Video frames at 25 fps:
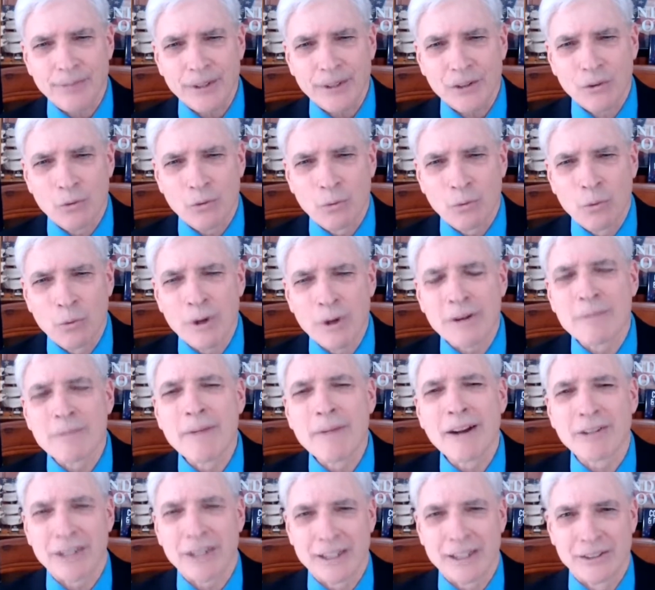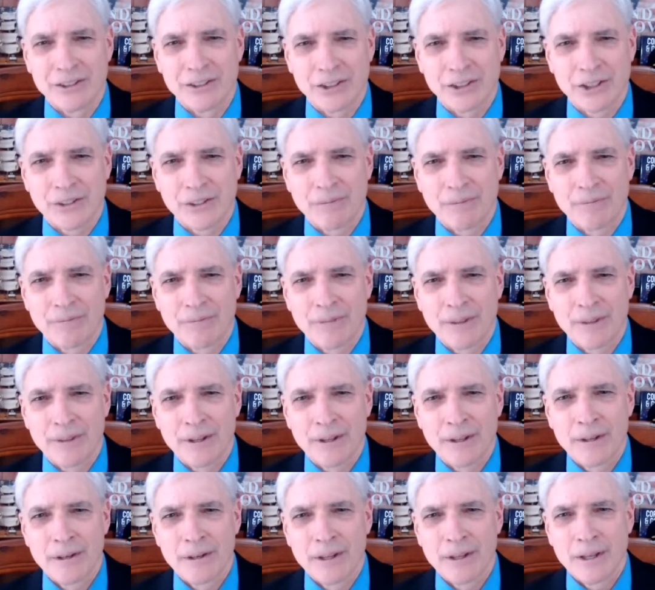We're Americans.
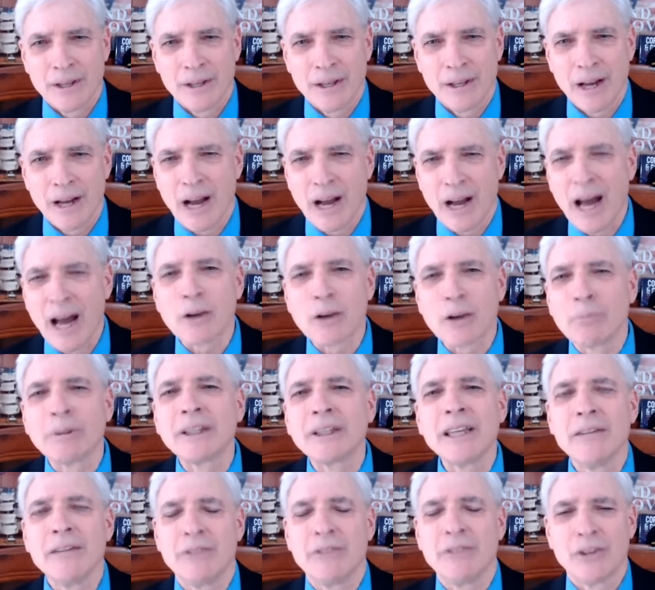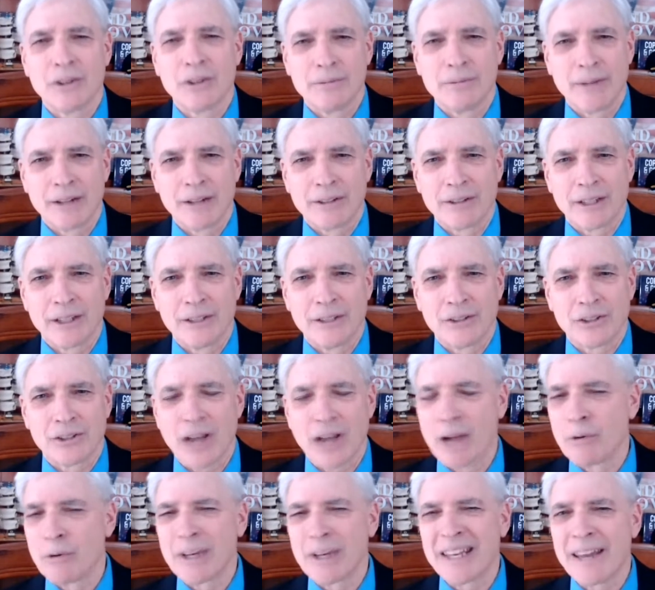I don't believe you're Americans.
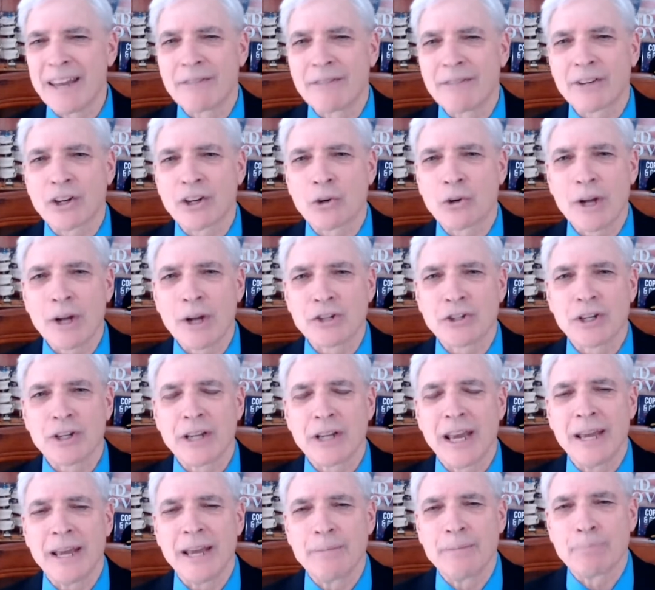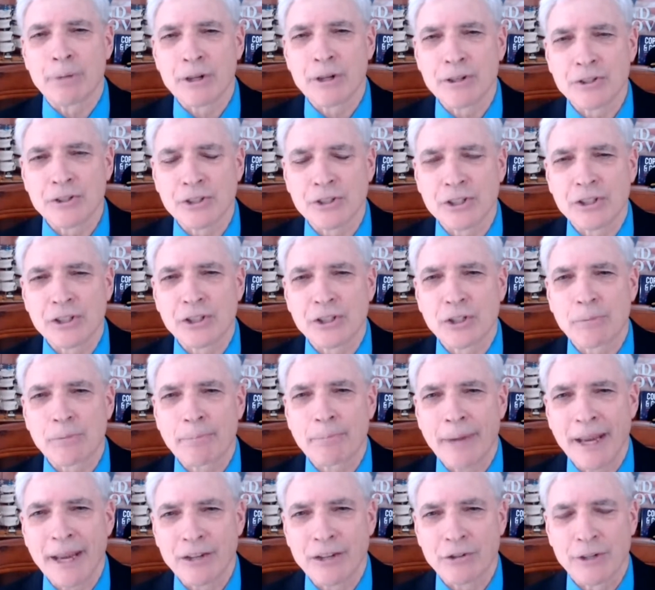I would never question a person's
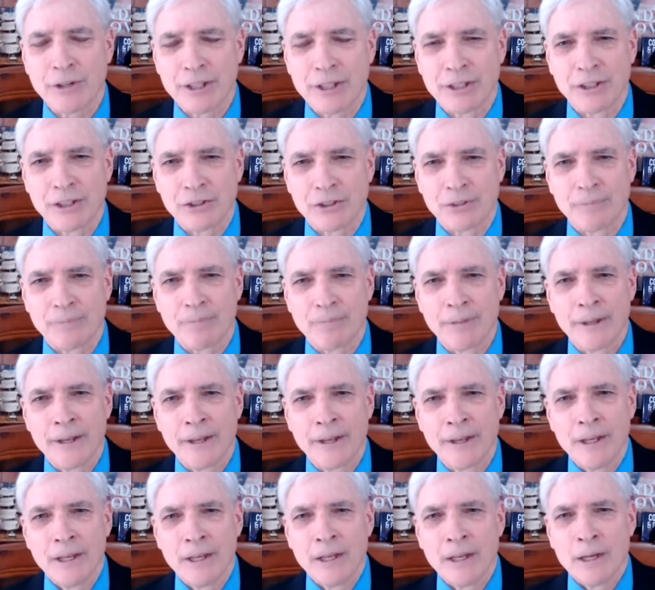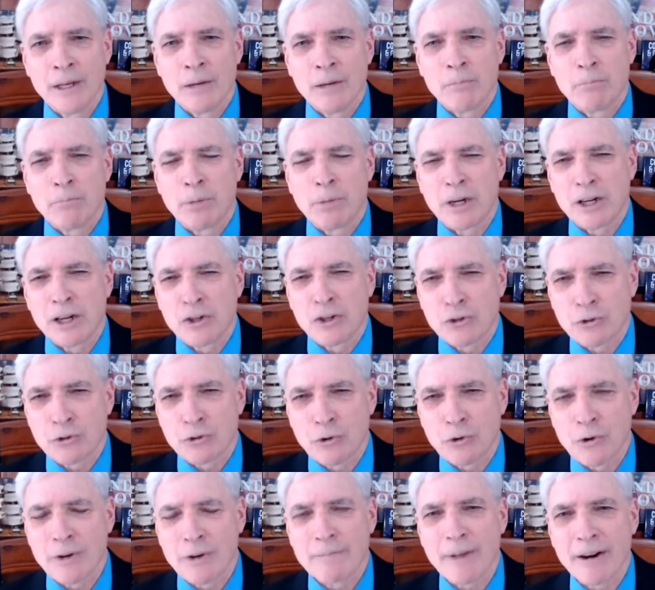patriotism. But a
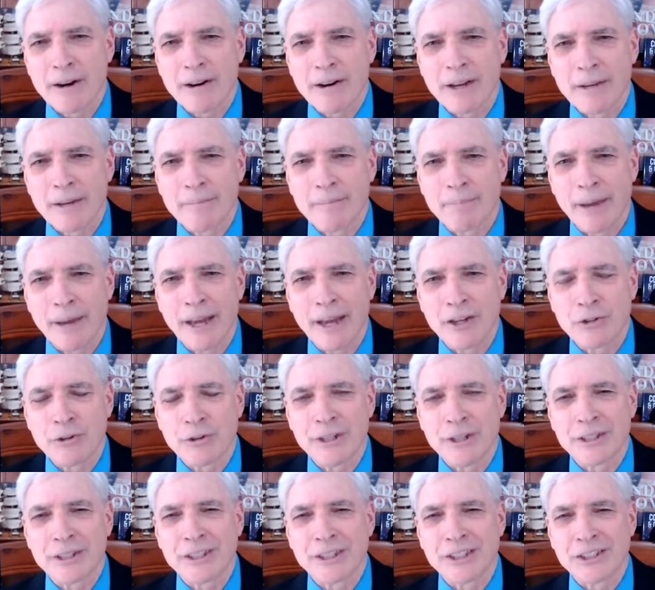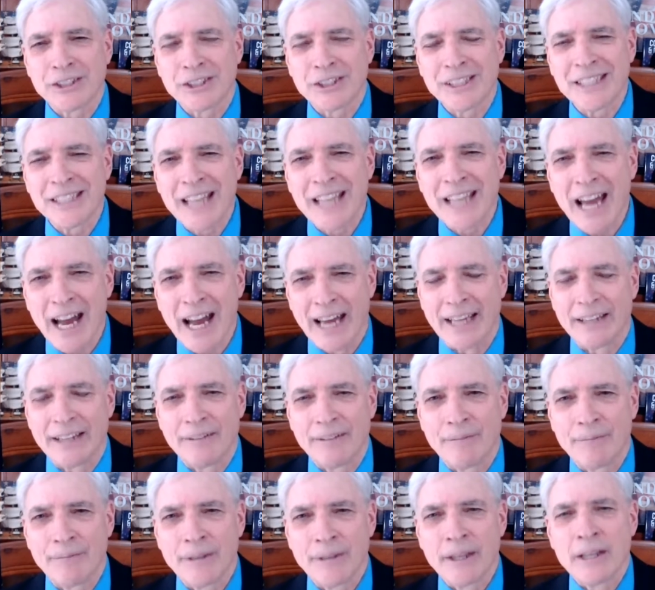true American patriot does not
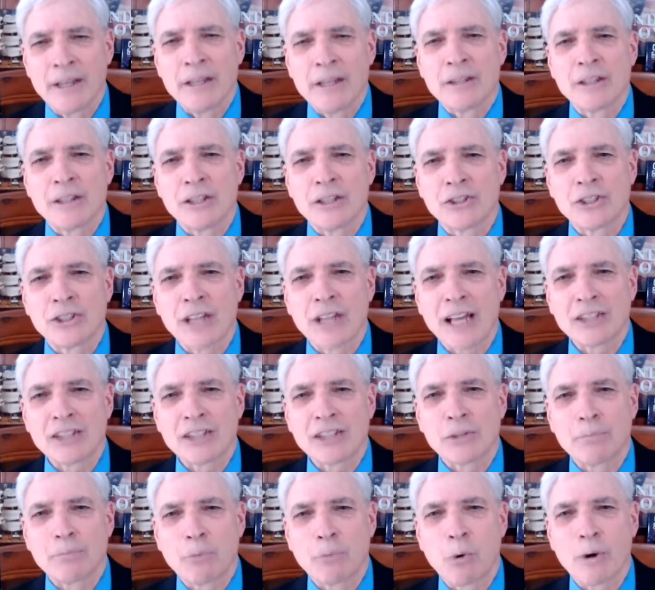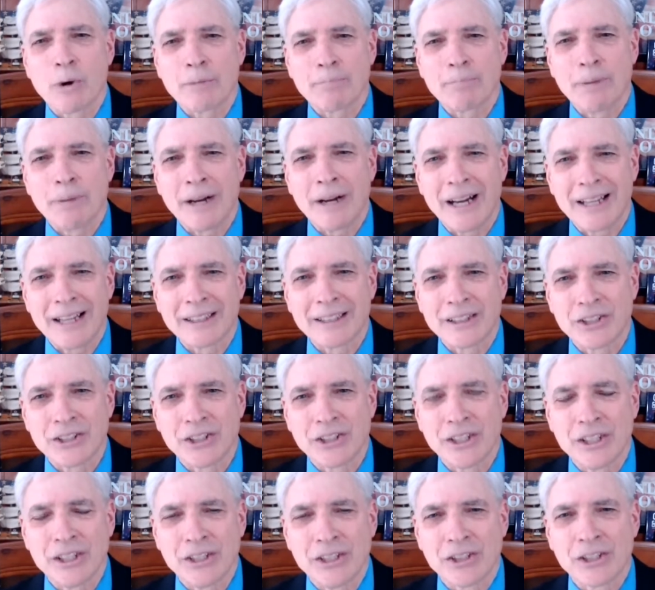support
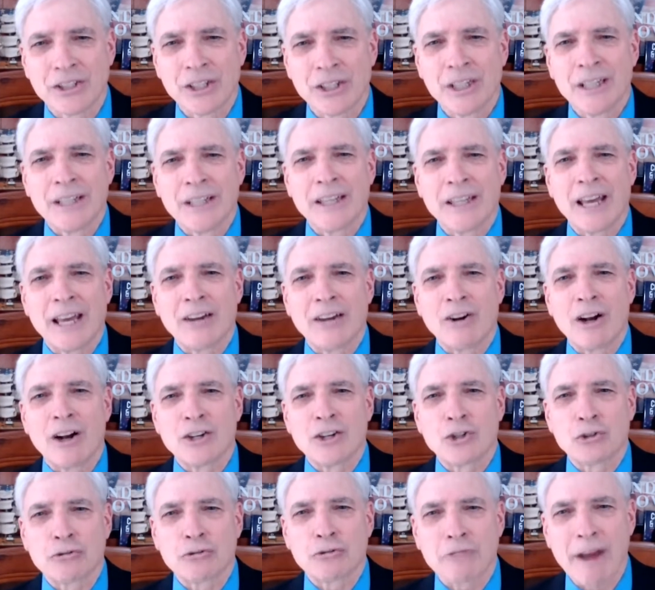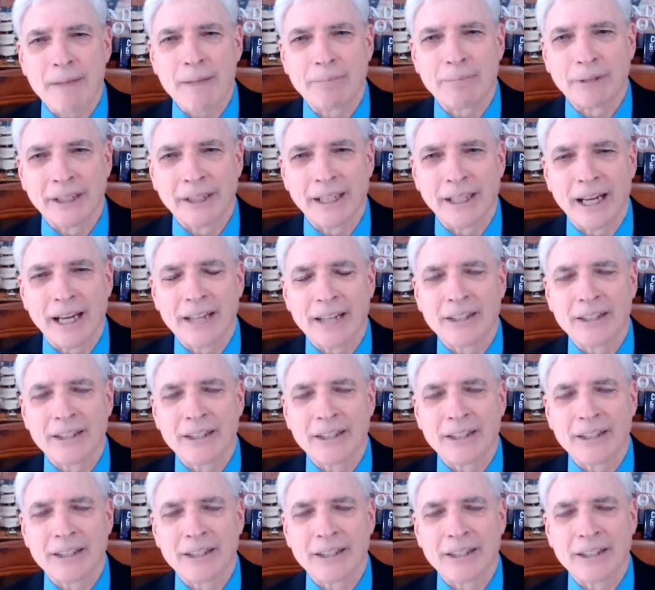policies that are trampling on the